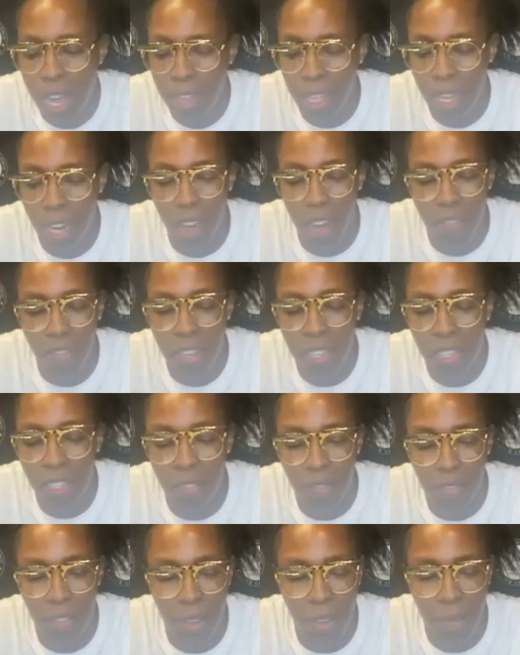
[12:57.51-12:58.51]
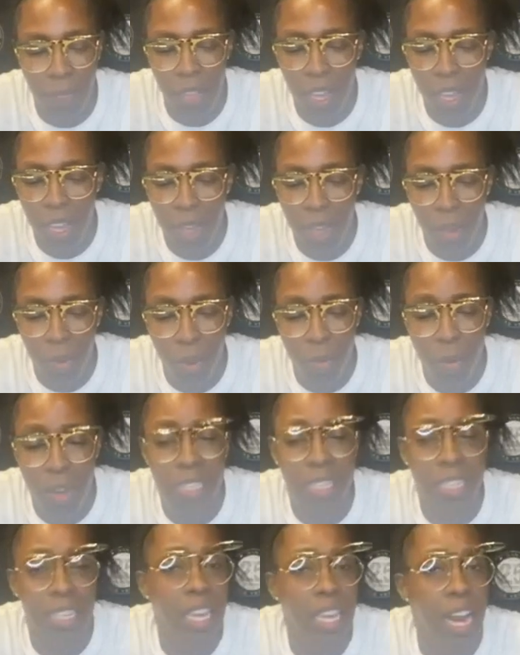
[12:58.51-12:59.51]
Then offensively, we
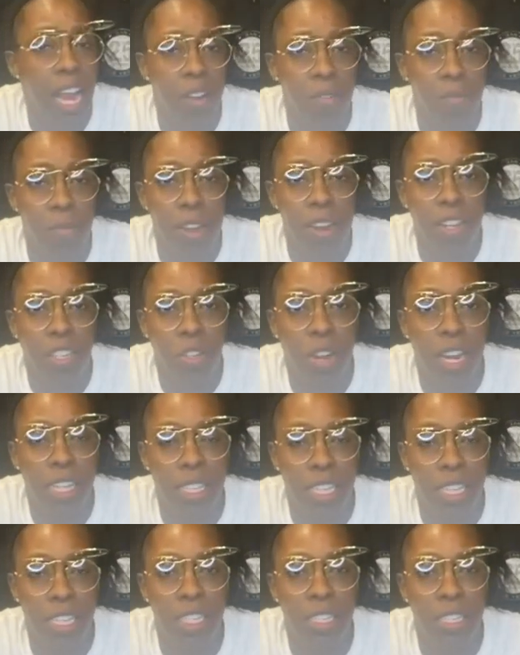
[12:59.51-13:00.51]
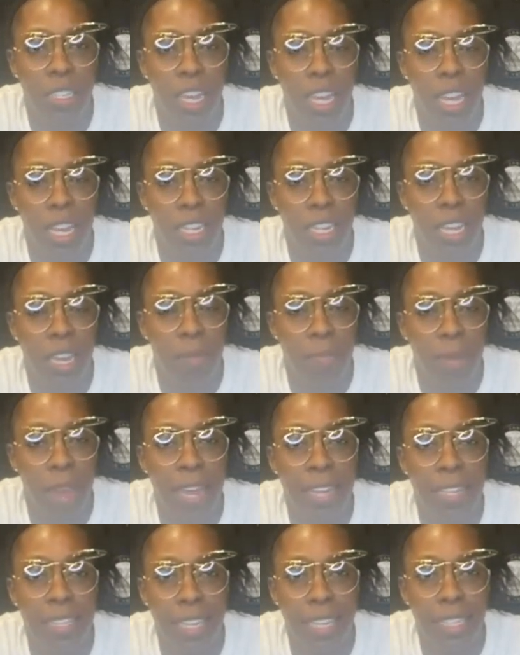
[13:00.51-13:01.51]
wanted to get out and run a transition and get
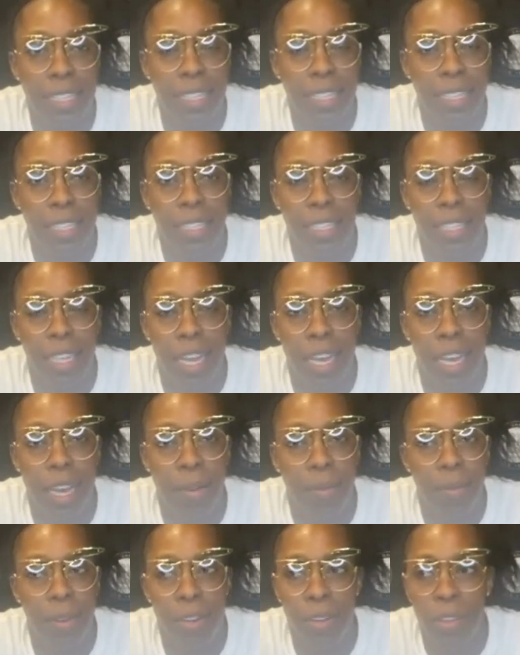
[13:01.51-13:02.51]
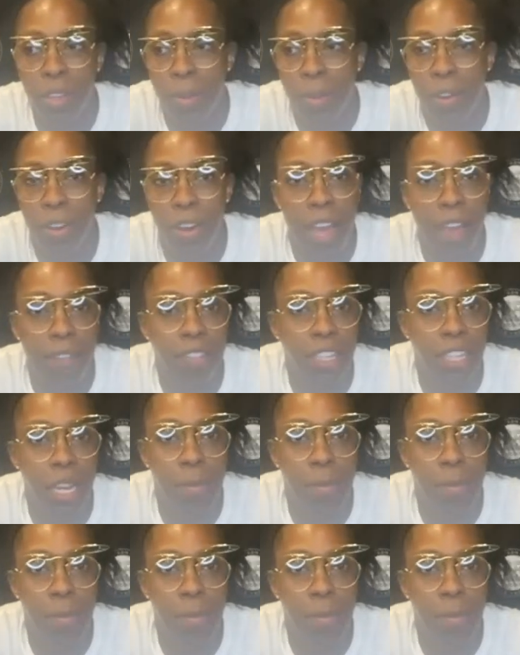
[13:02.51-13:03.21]
paint touches. We knew they were going to have to